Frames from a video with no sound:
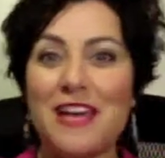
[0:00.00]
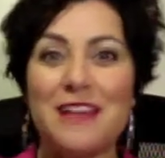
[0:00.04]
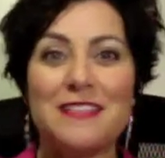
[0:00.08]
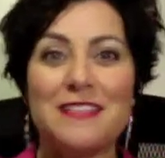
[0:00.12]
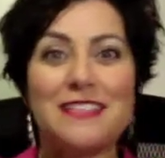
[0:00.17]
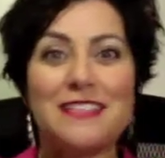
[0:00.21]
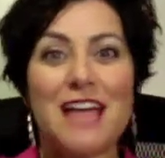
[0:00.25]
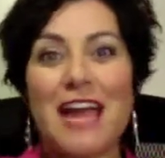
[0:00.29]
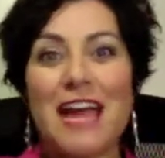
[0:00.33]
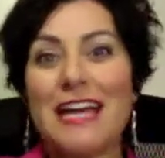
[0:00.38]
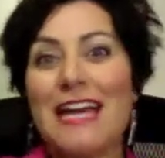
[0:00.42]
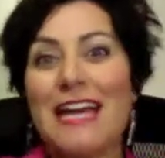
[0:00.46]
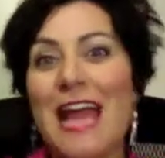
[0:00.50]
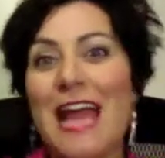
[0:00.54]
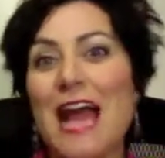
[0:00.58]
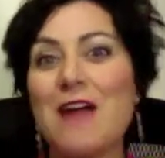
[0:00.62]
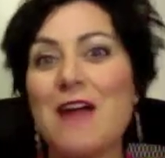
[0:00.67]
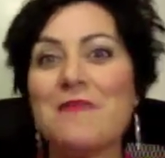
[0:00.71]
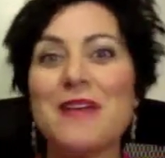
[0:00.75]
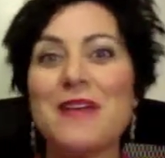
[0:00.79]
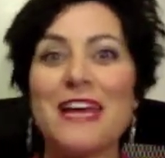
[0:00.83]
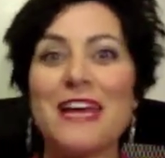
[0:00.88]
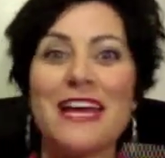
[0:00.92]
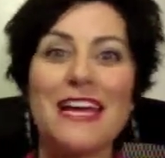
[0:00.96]

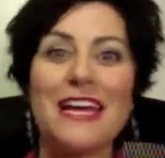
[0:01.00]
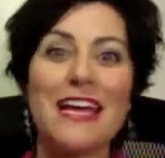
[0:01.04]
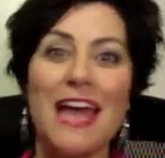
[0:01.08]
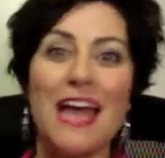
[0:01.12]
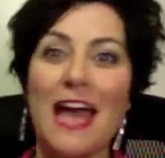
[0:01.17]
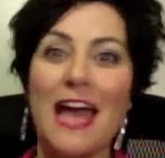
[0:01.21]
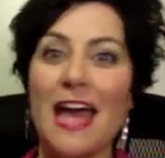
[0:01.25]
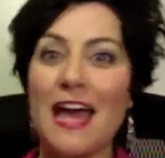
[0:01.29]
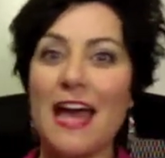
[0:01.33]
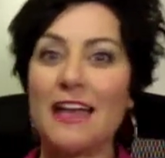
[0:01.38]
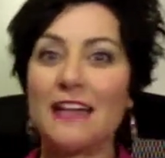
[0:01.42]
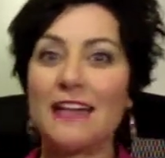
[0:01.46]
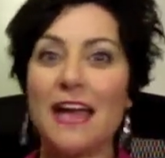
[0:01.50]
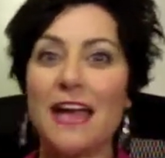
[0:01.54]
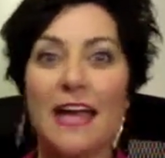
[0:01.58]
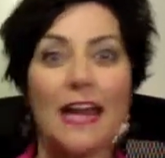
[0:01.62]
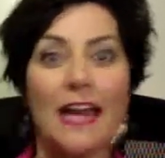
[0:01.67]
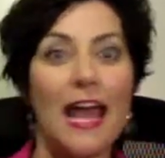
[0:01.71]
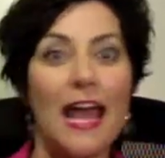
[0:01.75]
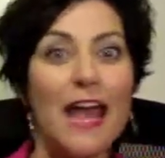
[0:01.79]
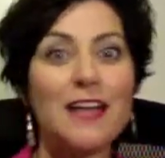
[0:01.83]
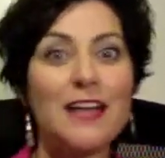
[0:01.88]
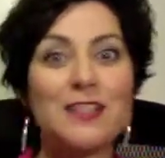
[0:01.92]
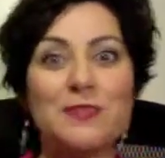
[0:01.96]
dynamic and an
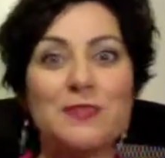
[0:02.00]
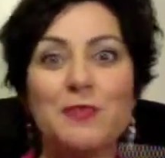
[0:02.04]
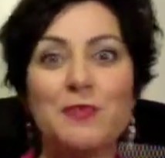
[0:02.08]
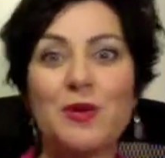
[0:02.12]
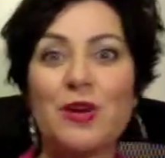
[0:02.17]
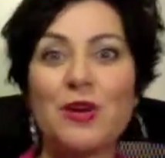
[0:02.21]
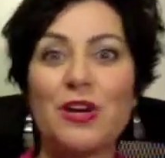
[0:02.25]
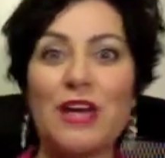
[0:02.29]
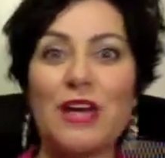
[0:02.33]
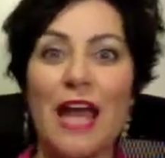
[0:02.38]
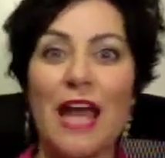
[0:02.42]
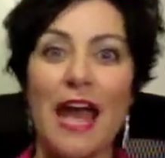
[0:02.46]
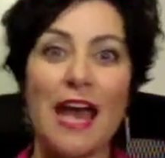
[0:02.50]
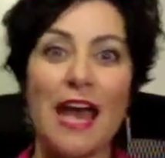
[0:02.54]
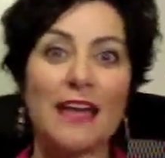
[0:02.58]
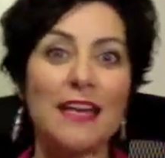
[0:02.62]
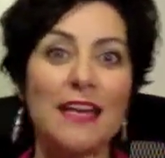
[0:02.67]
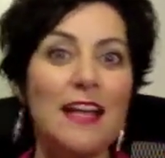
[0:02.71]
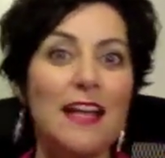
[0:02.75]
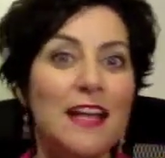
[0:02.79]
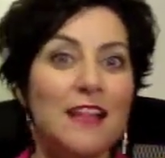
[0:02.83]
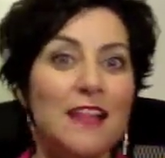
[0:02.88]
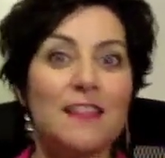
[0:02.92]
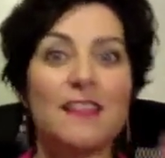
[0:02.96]
expert and
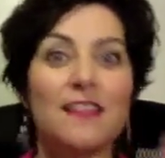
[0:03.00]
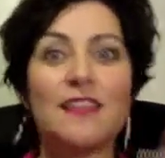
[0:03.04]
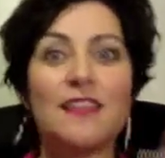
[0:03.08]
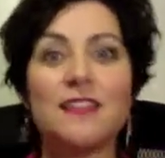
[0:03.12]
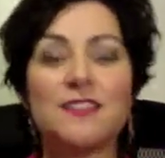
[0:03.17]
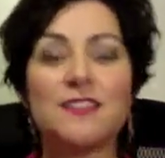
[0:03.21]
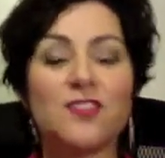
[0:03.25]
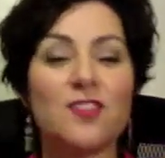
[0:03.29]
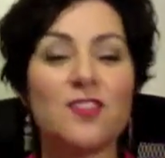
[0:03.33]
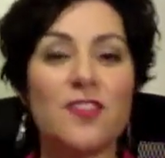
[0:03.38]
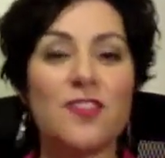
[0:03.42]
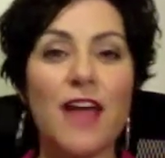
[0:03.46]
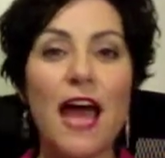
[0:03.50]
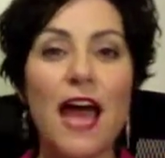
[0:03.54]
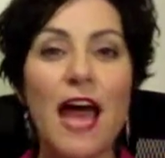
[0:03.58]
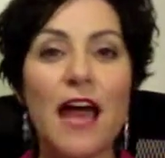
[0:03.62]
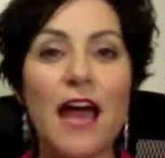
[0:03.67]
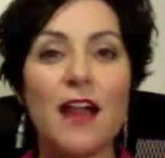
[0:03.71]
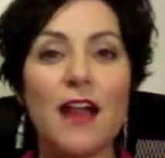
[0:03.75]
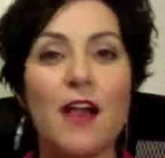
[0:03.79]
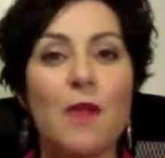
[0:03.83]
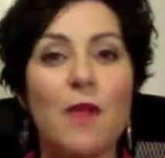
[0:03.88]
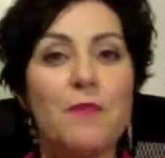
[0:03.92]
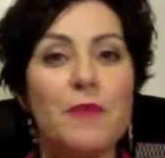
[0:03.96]
this or that,